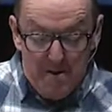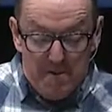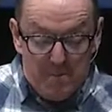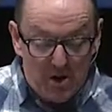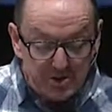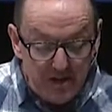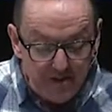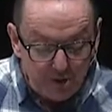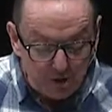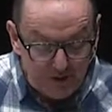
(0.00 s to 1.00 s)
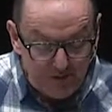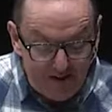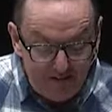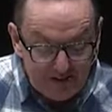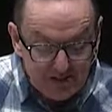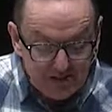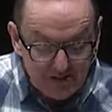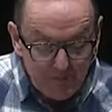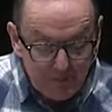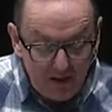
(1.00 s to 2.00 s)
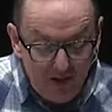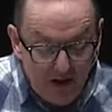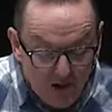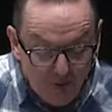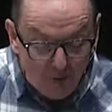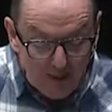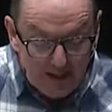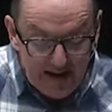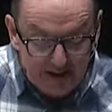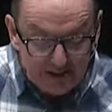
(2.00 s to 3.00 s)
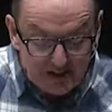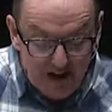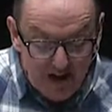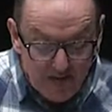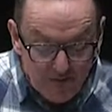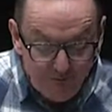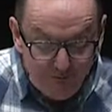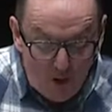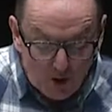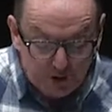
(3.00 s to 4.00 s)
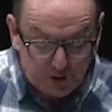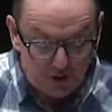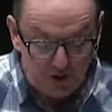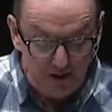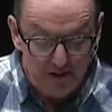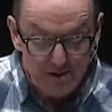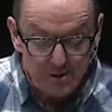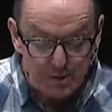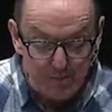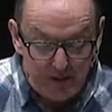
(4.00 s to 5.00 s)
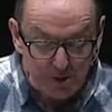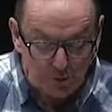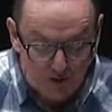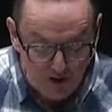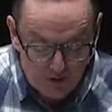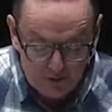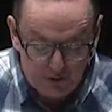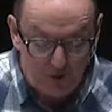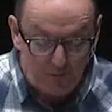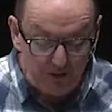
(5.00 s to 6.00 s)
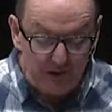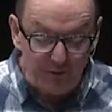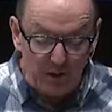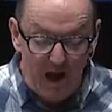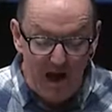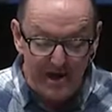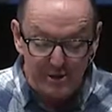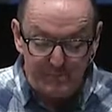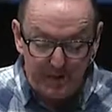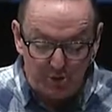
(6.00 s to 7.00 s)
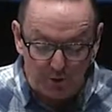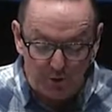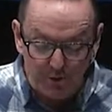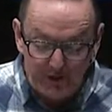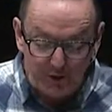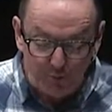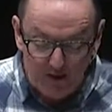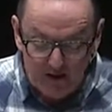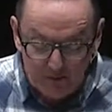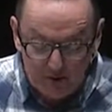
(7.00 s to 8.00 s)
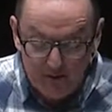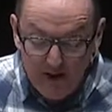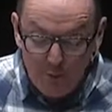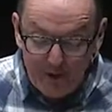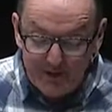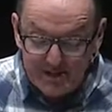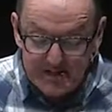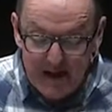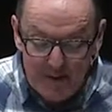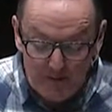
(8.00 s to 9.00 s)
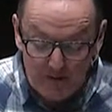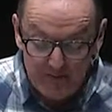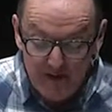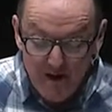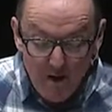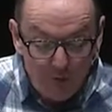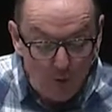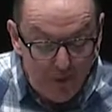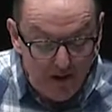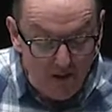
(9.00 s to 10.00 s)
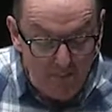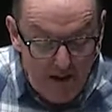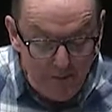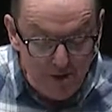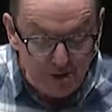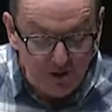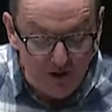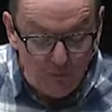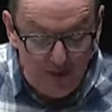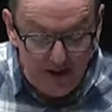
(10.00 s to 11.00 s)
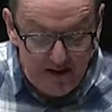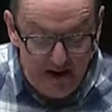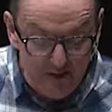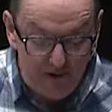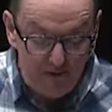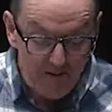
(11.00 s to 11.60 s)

Paul's telling the church of Ephesus, therefore, laying aside falsehood, speak truth. Don't believe the lie. Speak truth, each one of you, with his neighbor. For we are members of one another.